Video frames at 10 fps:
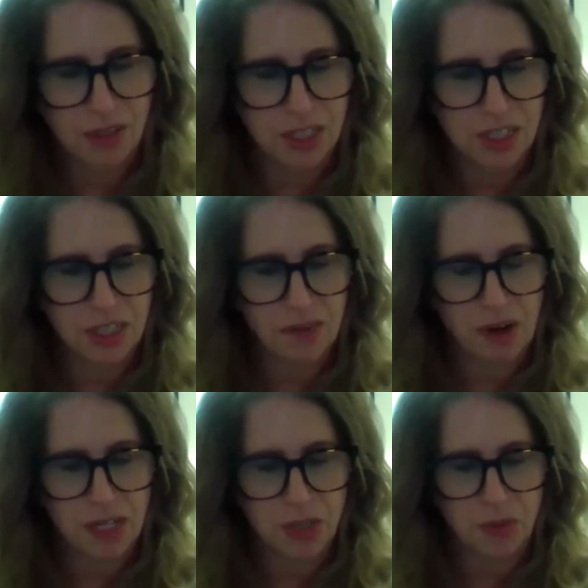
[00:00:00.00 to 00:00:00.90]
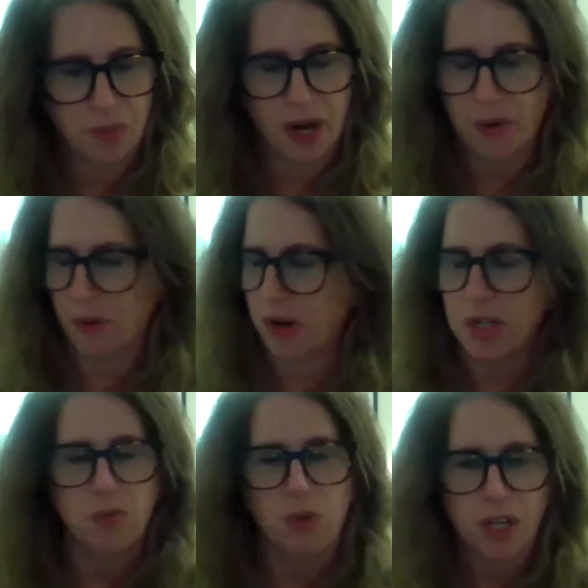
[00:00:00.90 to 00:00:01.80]
Let's just get right into it. Where are
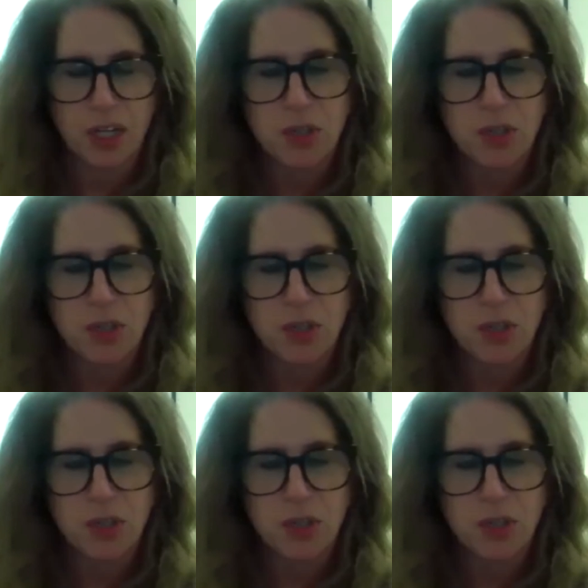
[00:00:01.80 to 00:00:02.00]
you? Where you